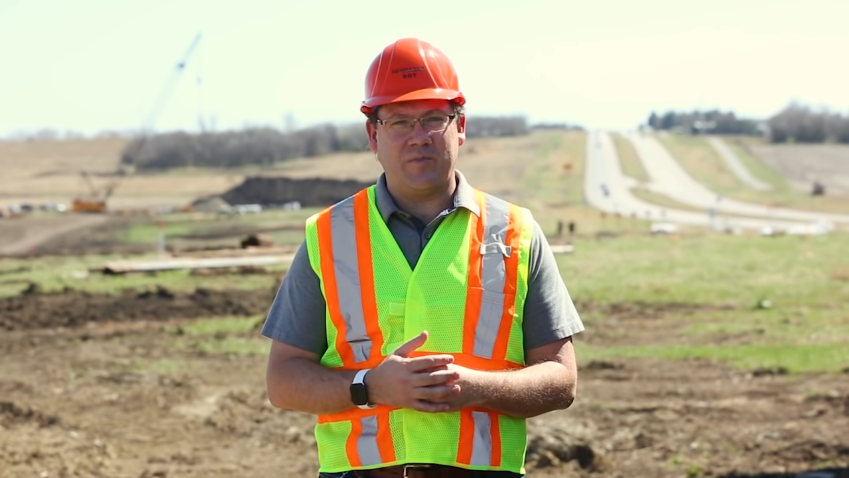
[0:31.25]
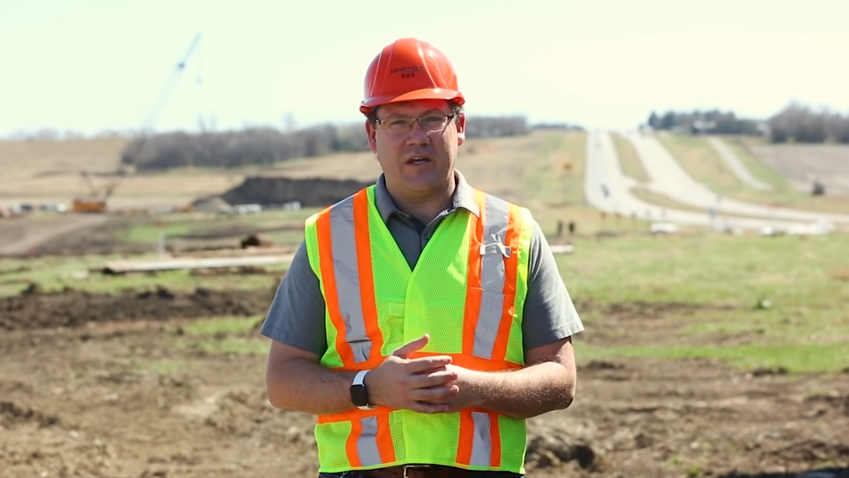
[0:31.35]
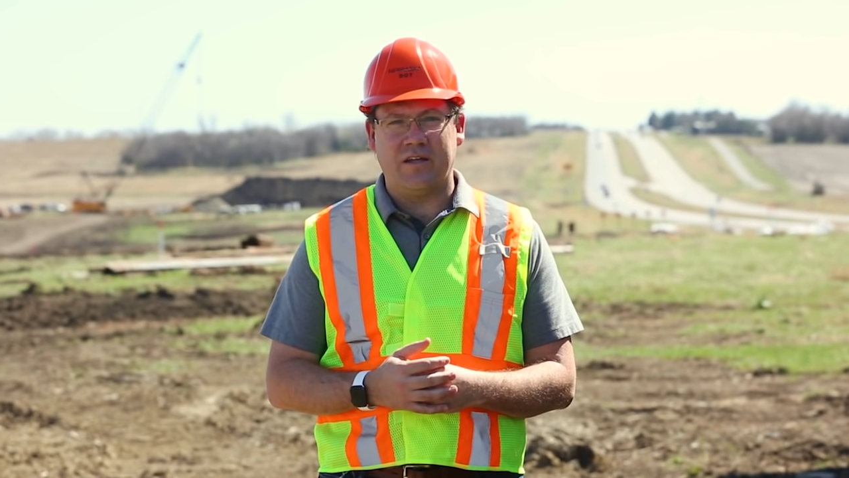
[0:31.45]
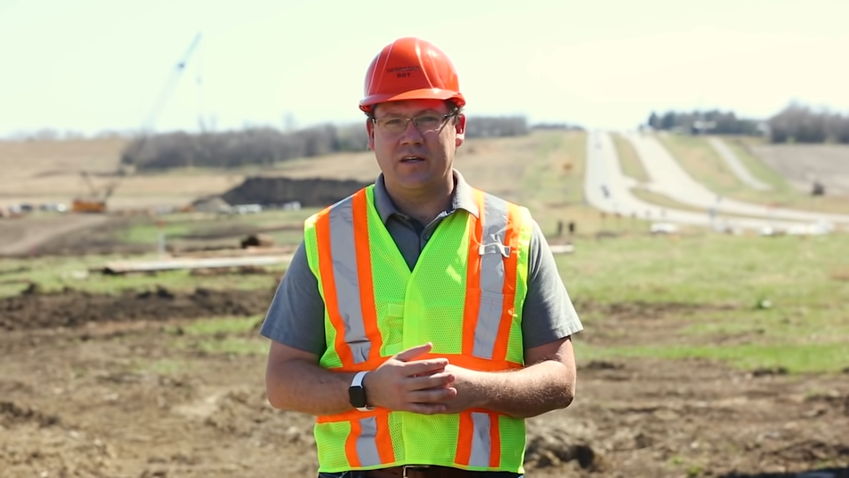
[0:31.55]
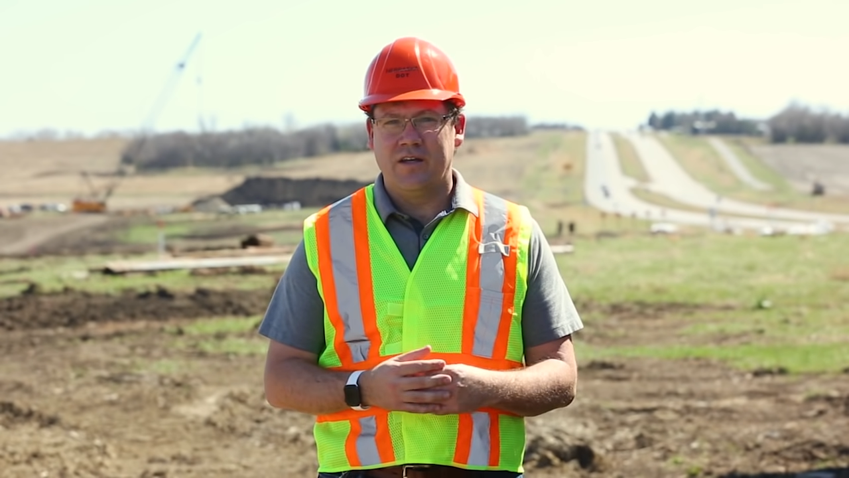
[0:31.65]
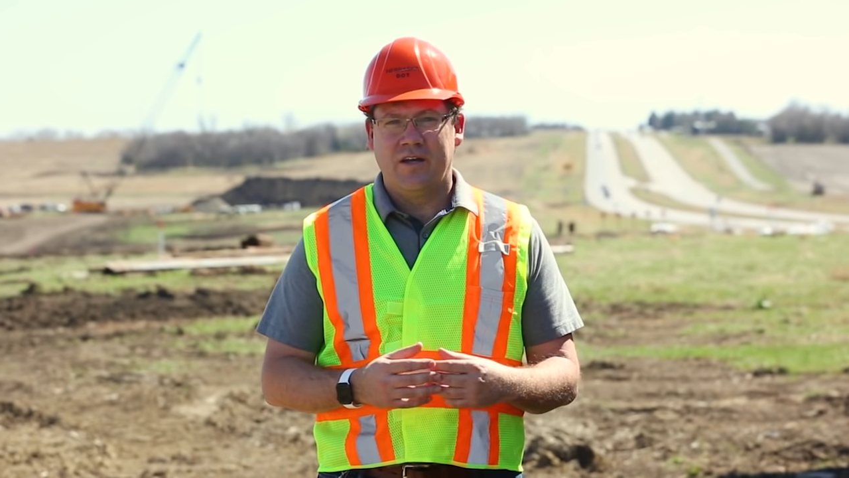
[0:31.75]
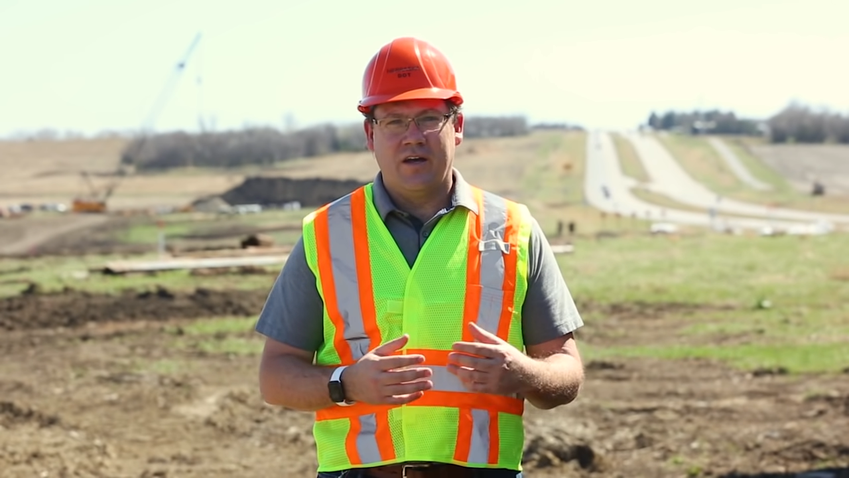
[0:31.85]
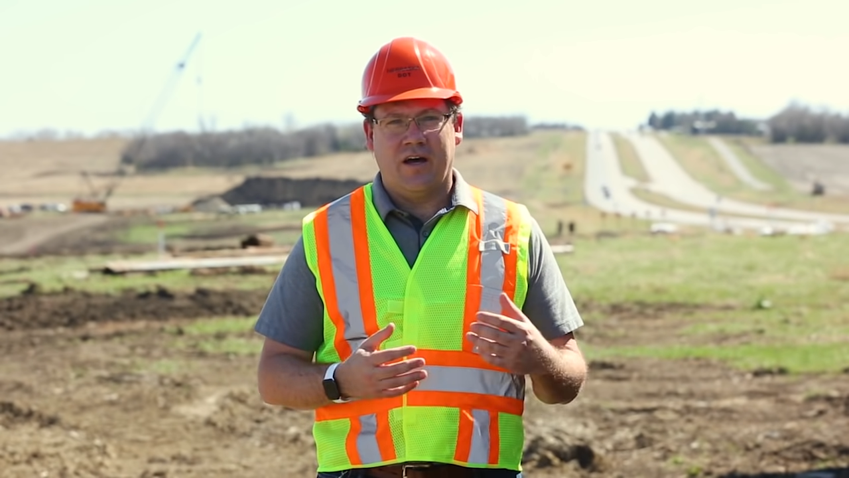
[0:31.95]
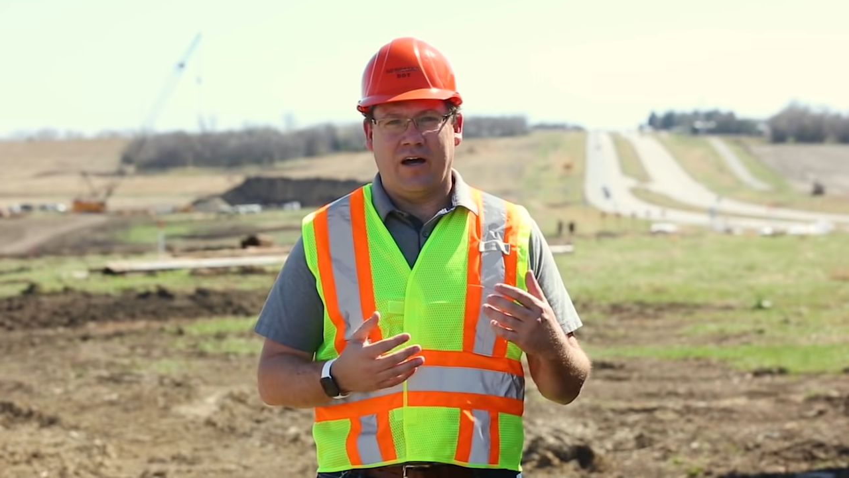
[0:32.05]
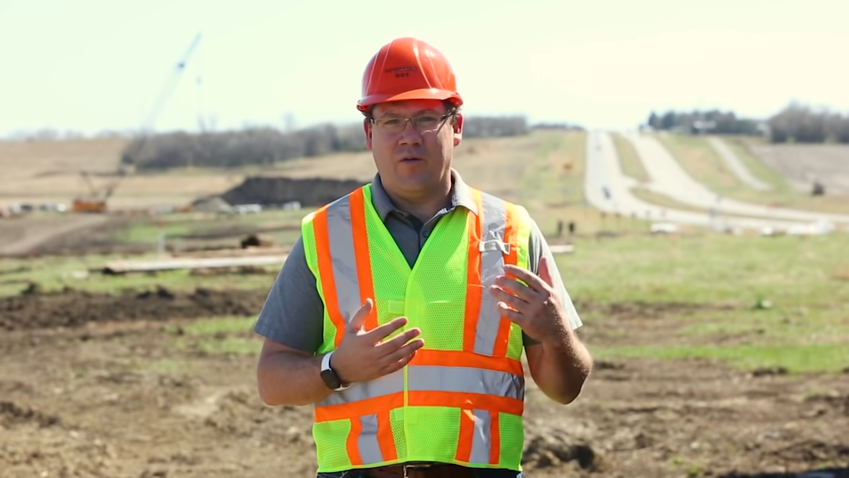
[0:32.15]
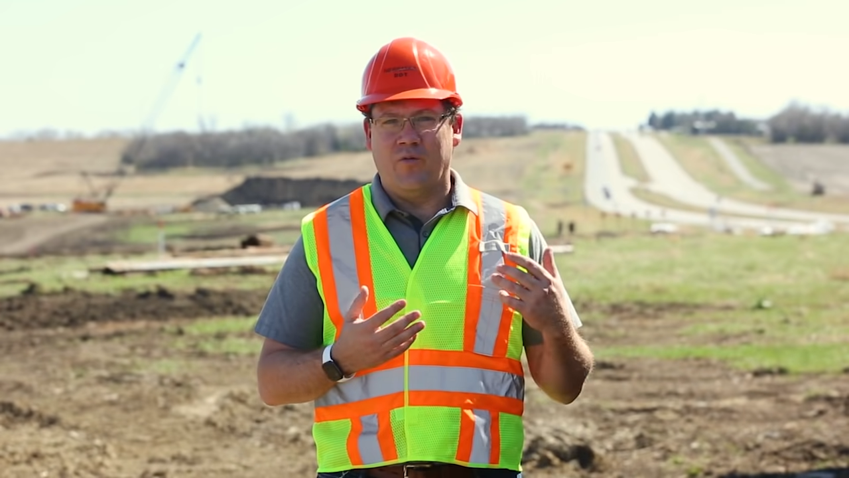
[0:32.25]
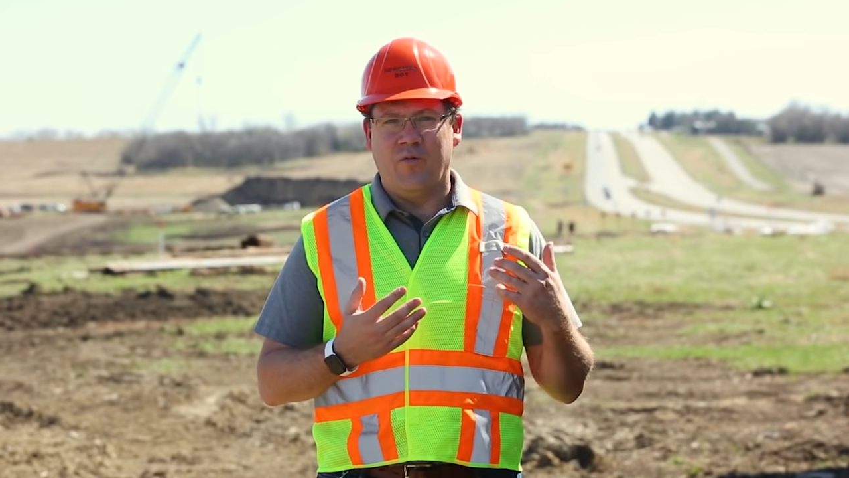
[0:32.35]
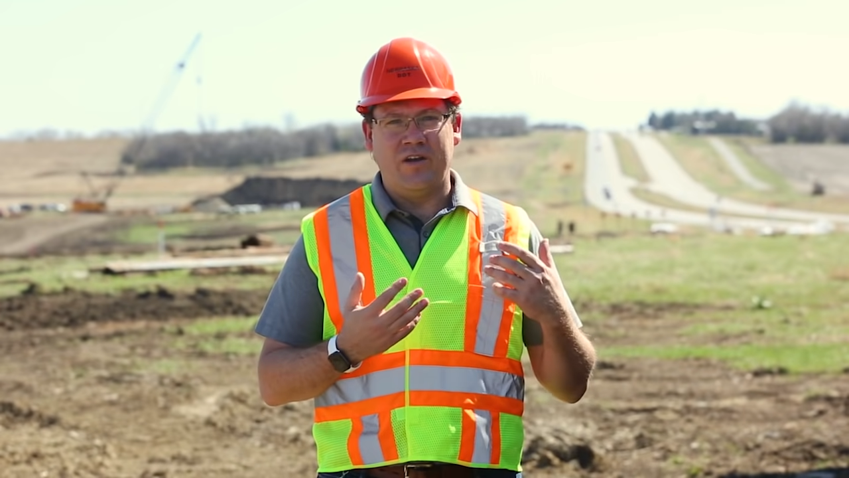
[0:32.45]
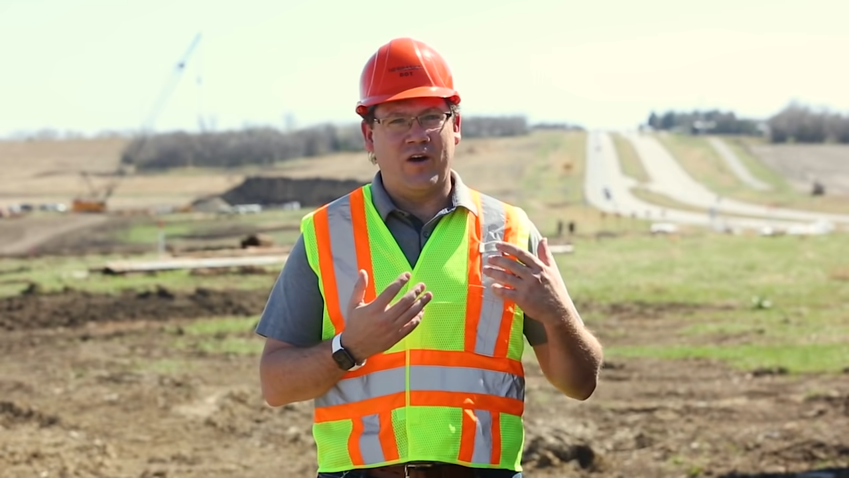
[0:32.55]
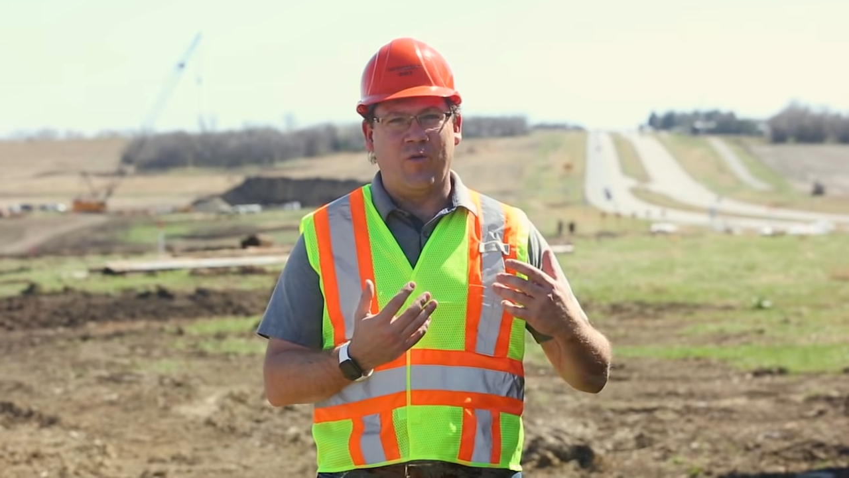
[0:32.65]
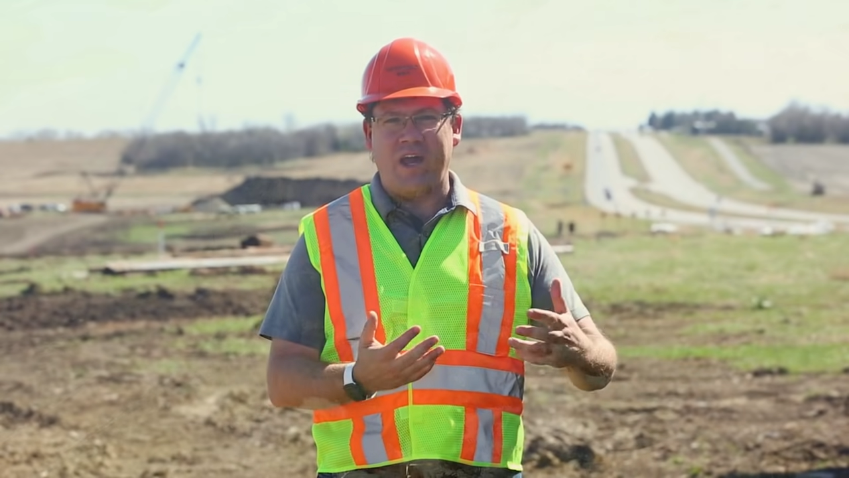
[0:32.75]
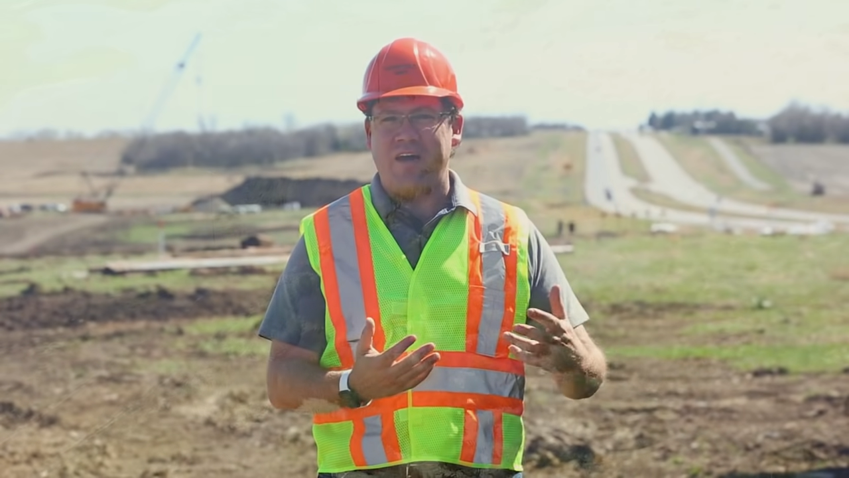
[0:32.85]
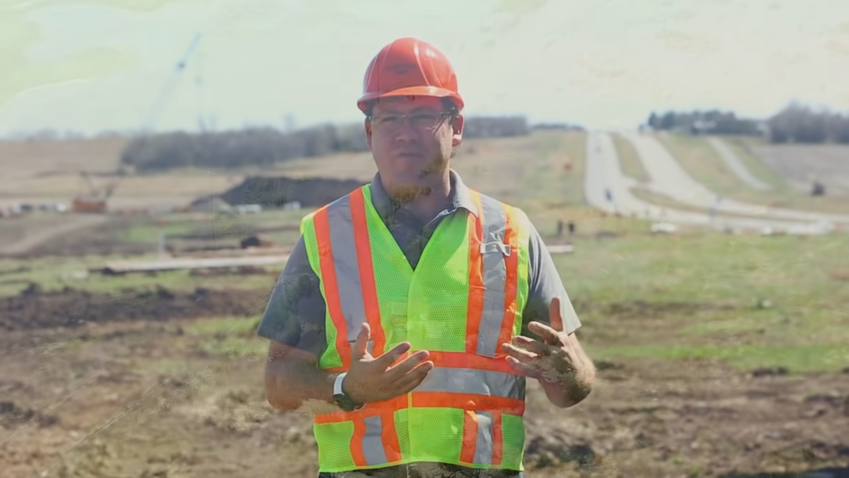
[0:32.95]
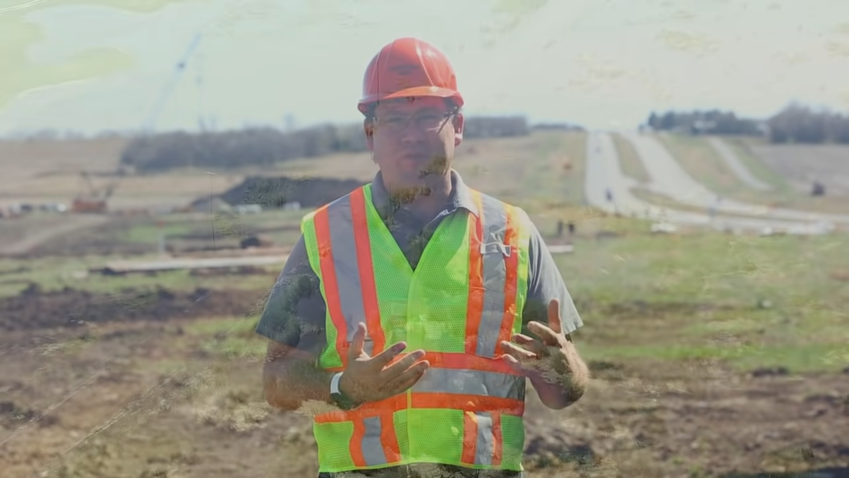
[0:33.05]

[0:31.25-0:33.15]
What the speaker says: been. We know we have